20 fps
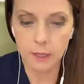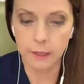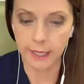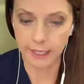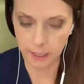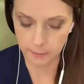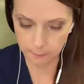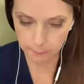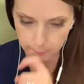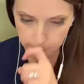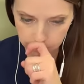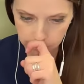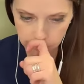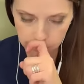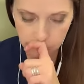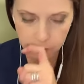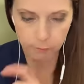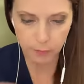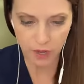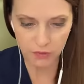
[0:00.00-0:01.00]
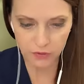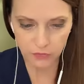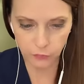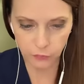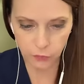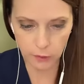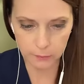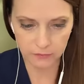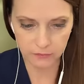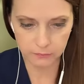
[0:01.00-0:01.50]
like a pelvic
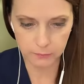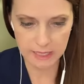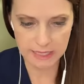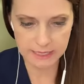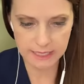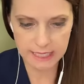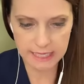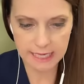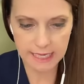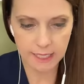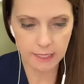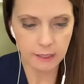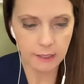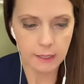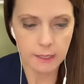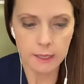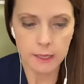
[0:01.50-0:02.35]
floor PT.